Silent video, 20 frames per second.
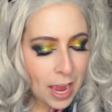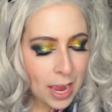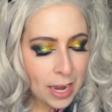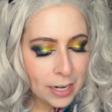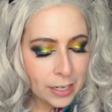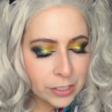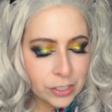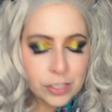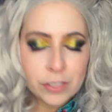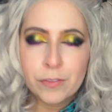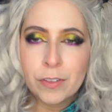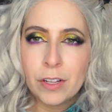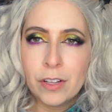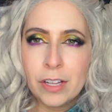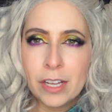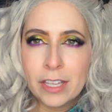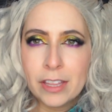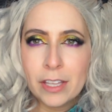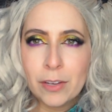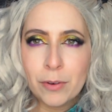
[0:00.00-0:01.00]
And it just
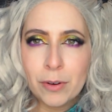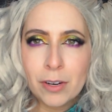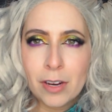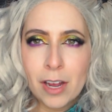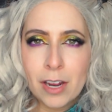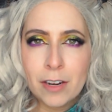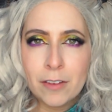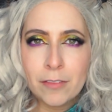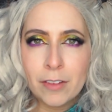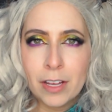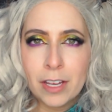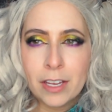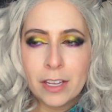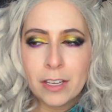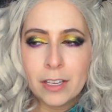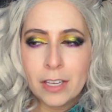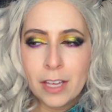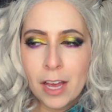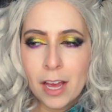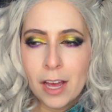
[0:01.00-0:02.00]
felt like they were kind of
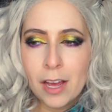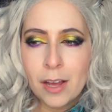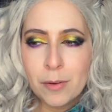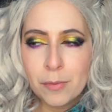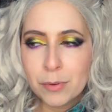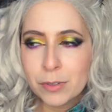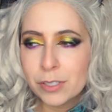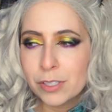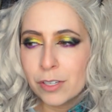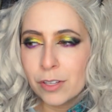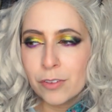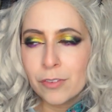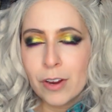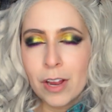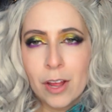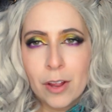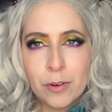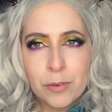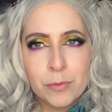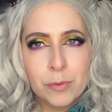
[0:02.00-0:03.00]
like, yeah, we're still
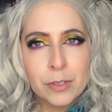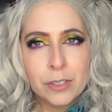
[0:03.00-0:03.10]
around.